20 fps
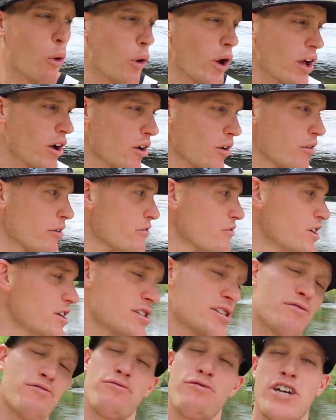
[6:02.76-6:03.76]
boil.
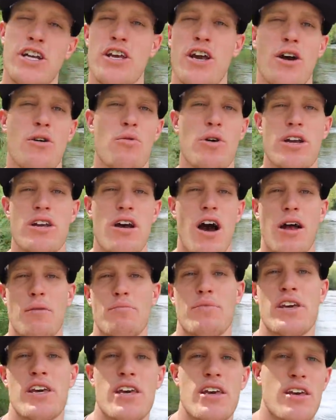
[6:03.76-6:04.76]
This video would
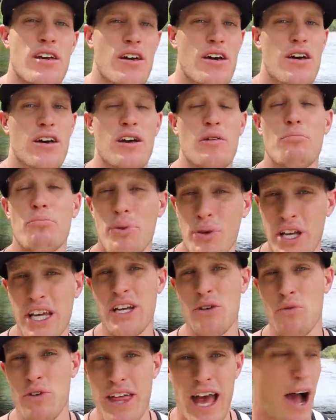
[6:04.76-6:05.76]
not be
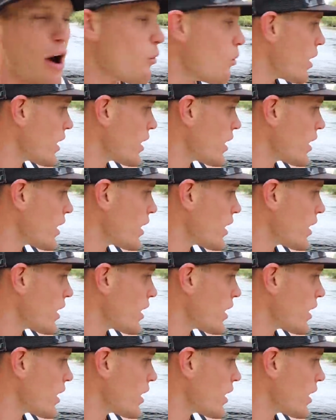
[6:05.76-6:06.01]
complete without